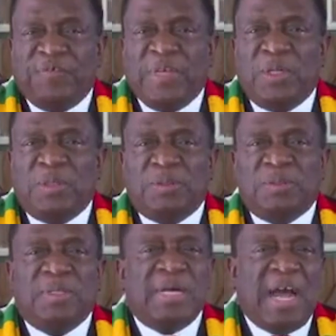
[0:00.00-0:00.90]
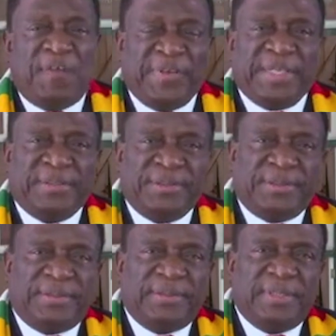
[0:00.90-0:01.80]
fellow
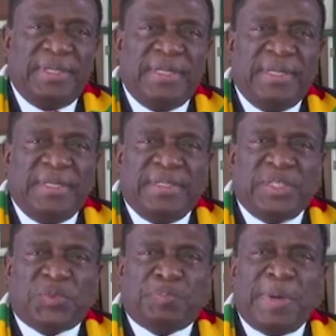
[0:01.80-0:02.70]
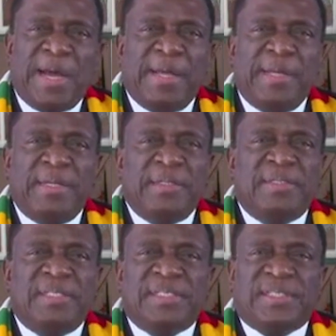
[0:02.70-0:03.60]
Africans, despite
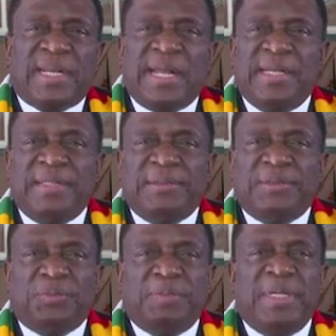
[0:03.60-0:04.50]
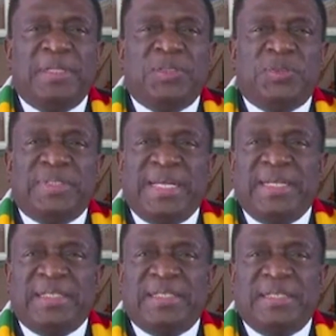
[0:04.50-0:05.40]
the strides made to
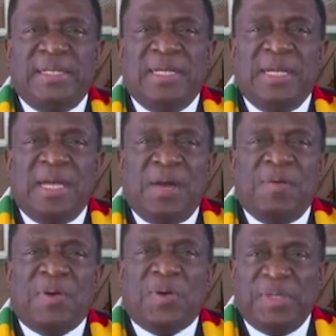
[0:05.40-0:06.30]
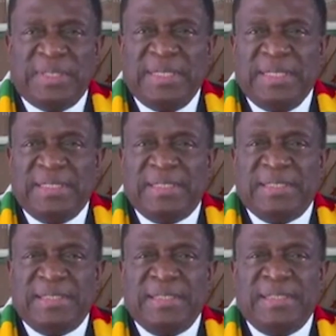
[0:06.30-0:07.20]
date, our
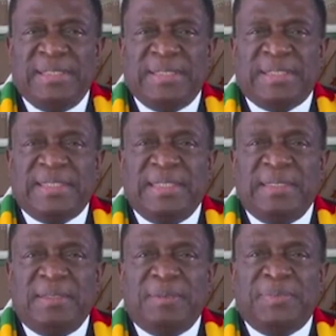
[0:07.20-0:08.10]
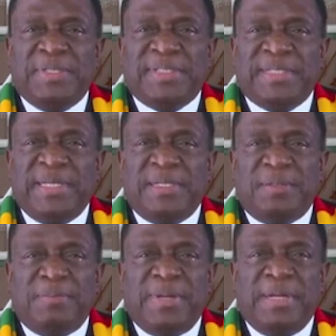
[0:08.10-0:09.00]
continent is still beset
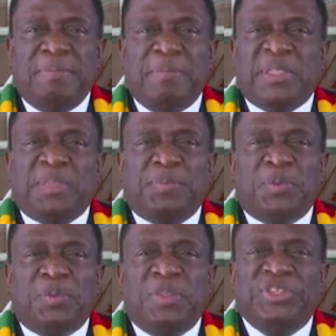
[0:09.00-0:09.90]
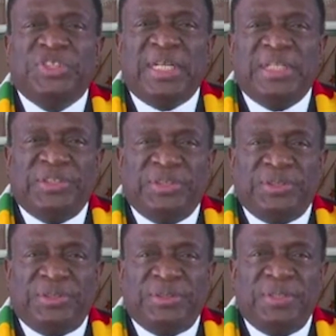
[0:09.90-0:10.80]
by multiple
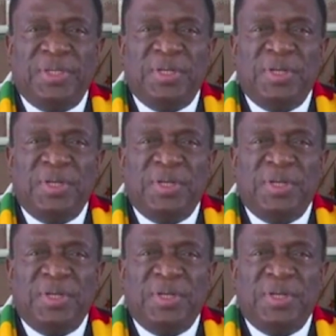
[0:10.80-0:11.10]
challenges,